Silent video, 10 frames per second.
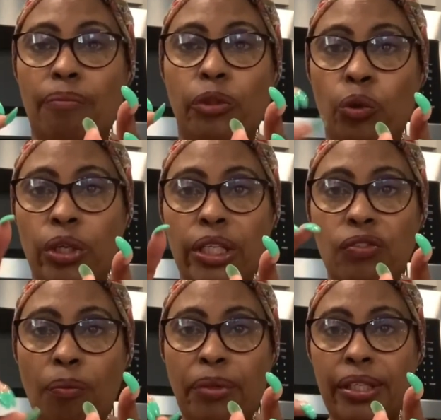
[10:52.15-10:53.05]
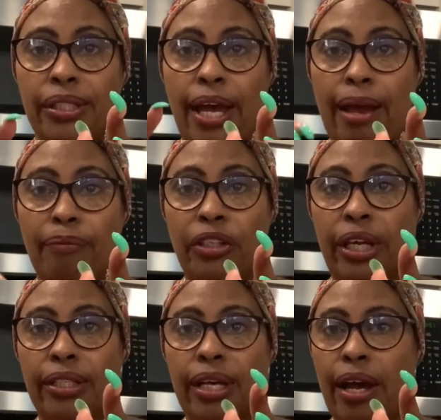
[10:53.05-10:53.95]
do this from this time to
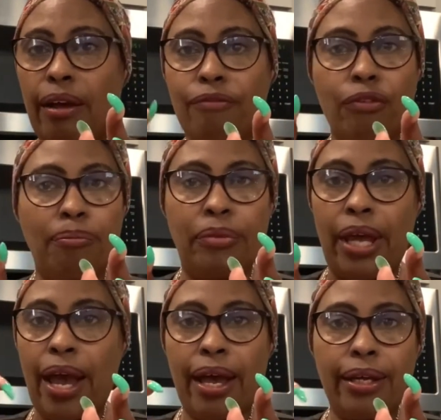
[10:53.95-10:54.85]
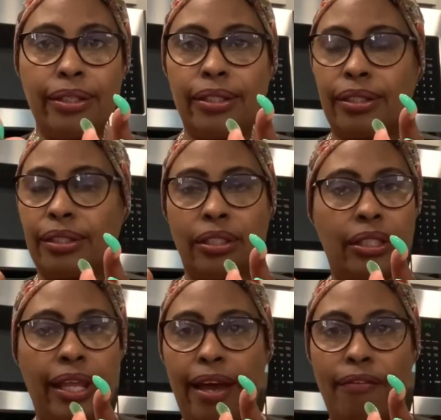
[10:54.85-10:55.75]
that time, from nine to,
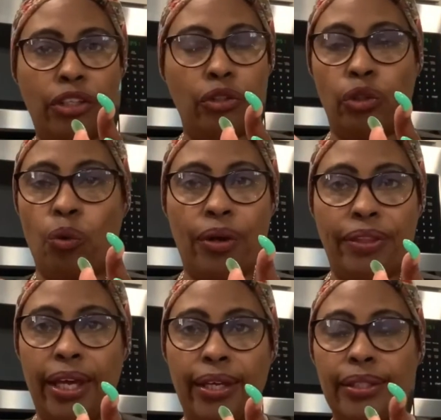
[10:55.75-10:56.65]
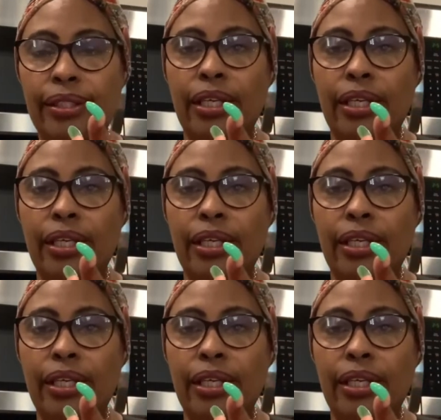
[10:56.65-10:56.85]
11, you're doing this.